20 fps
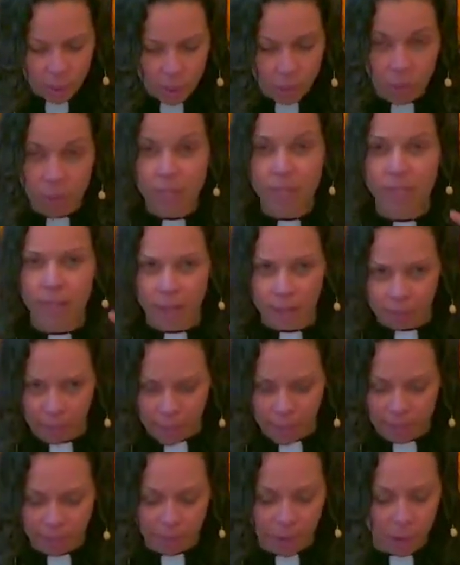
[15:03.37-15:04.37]
forest was
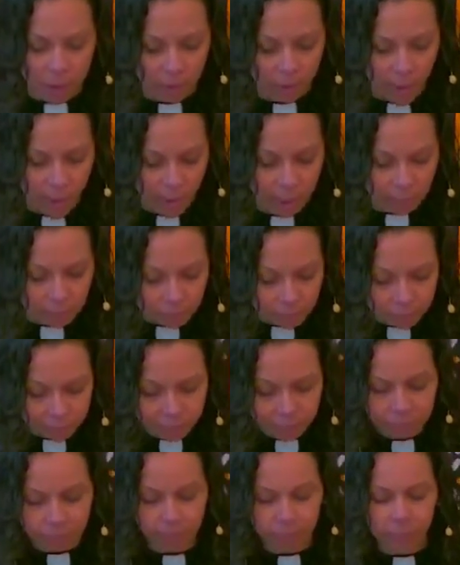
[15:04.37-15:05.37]
thick because of all the rain